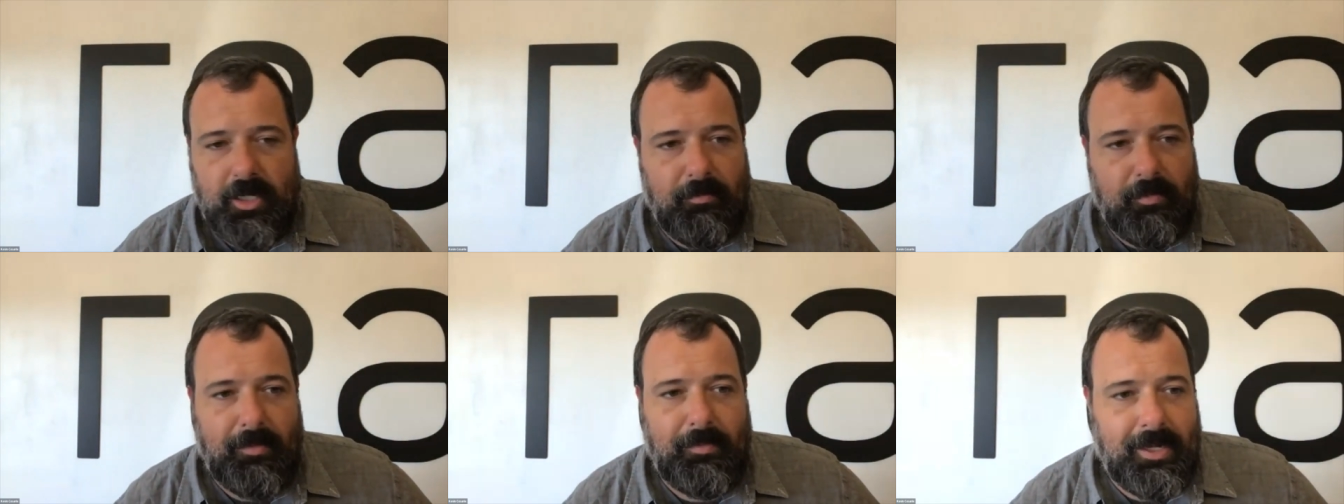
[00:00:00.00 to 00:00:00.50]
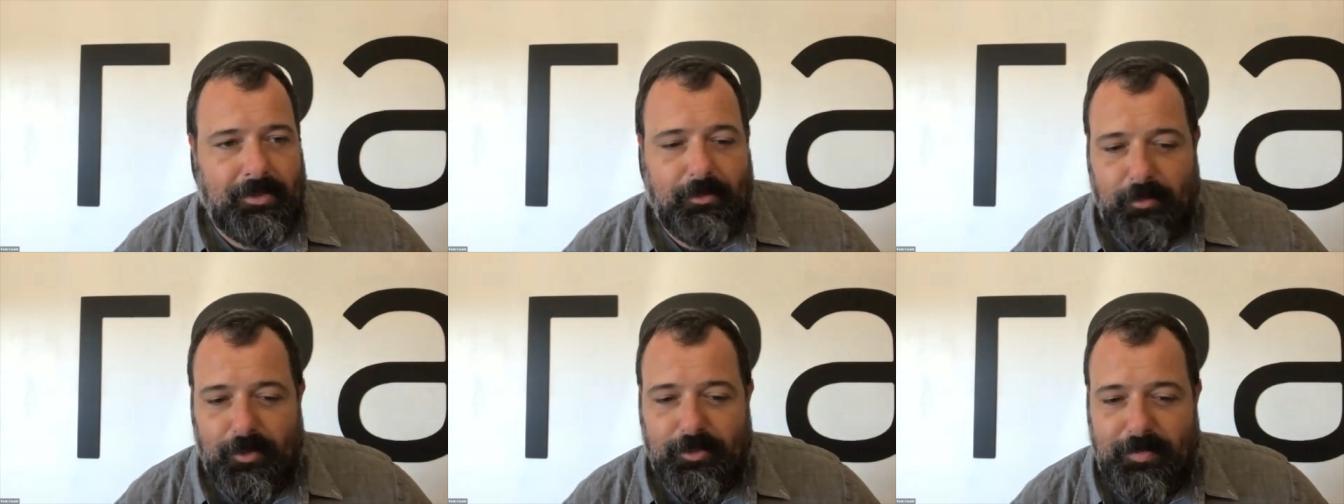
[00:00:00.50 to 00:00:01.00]
I'm probably not the
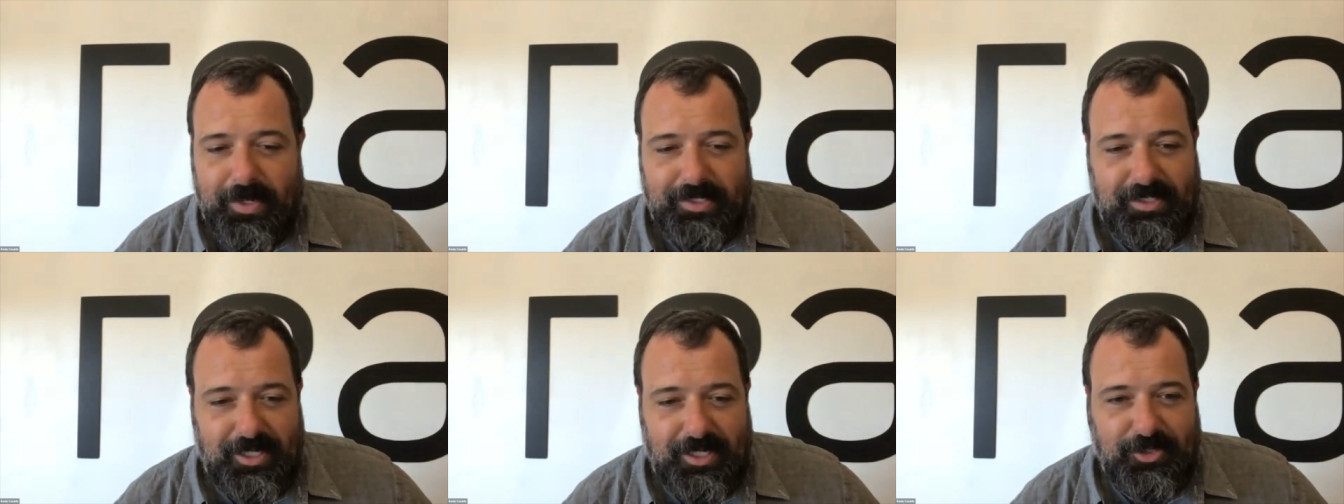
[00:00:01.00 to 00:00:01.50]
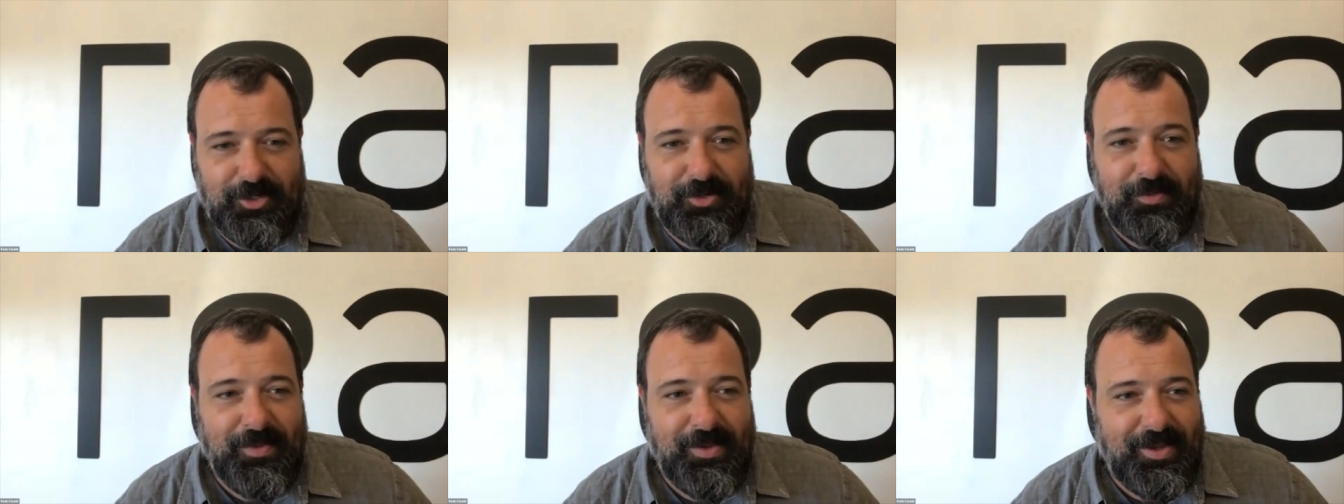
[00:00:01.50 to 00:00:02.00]
world's best
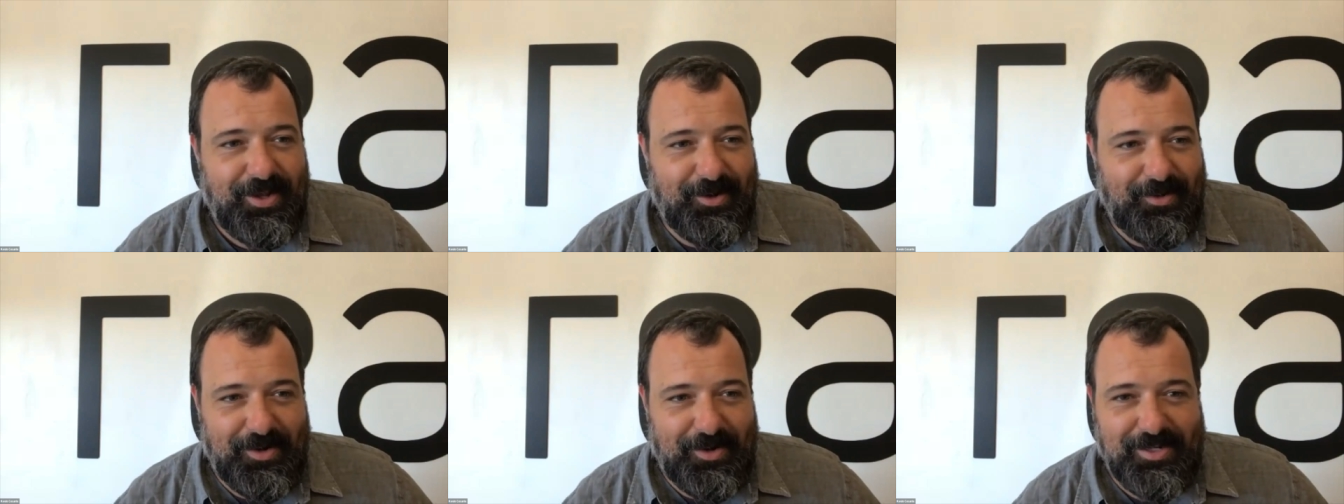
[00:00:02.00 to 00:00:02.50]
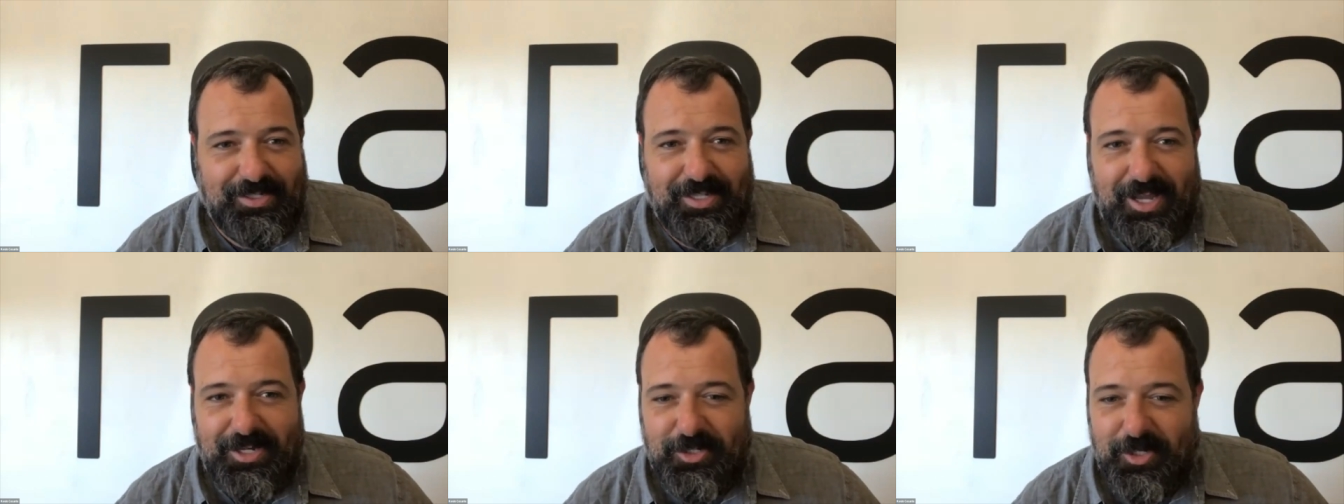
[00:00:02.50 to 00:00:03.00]
teacher going on a
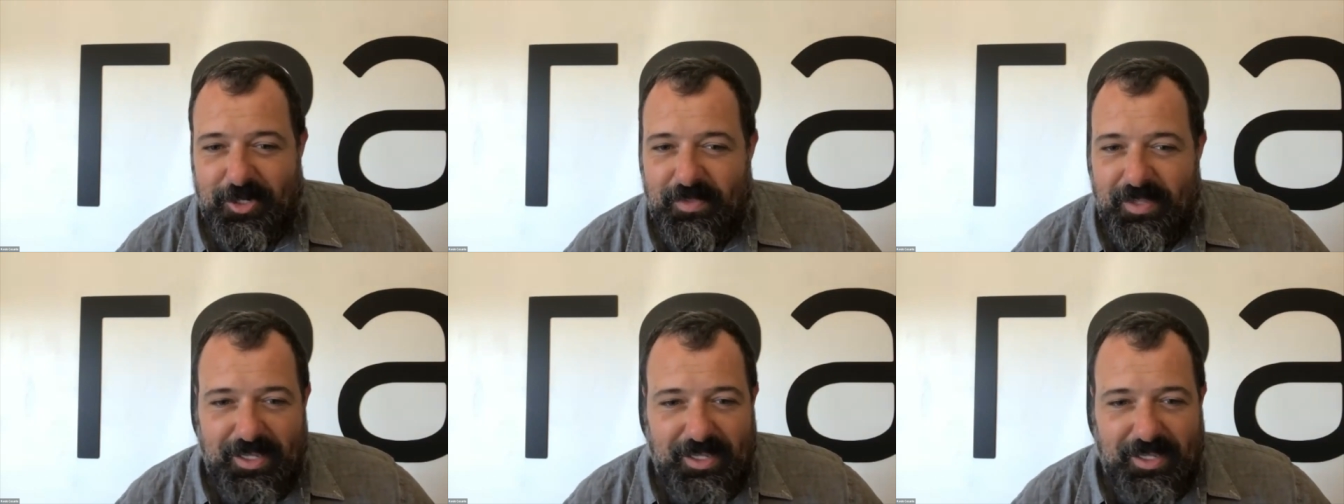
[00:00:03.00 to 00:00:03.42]
slideshow.